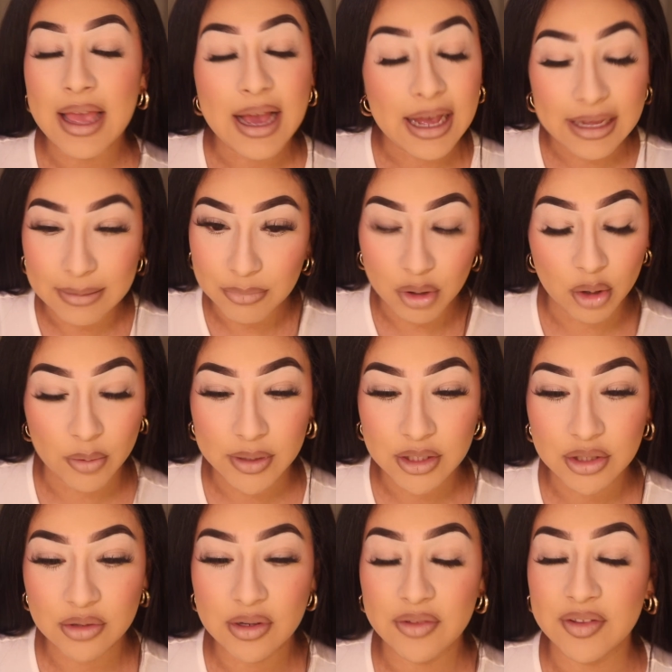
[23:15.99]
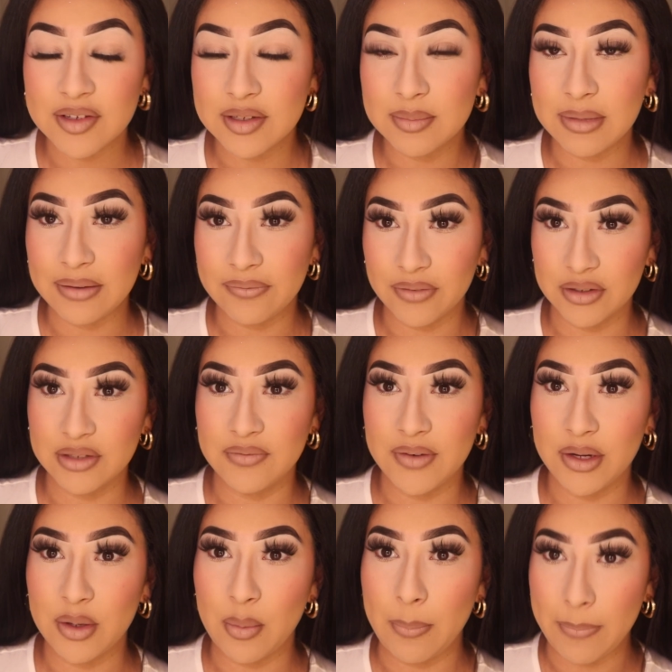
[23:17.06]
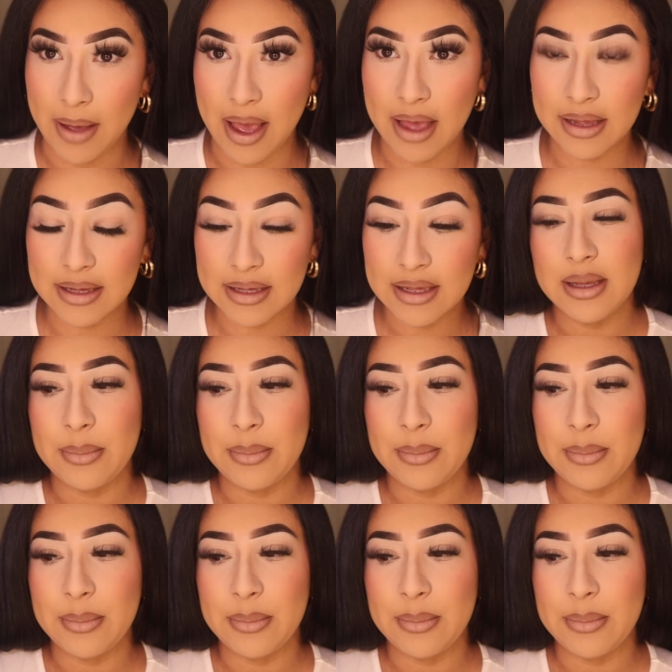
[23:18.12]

I am going to, and this is my first video back.